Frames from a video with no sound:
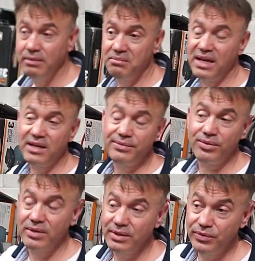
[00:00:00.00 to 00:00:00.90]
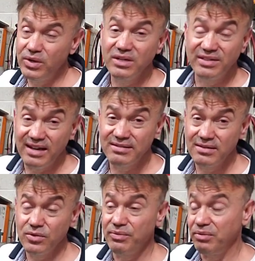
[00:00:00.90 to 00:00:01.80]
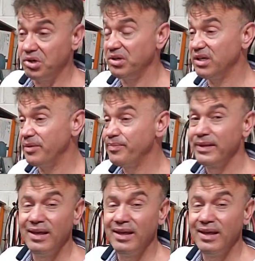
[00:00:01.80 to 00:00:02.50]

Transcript: like for if you're in Texas or Florida,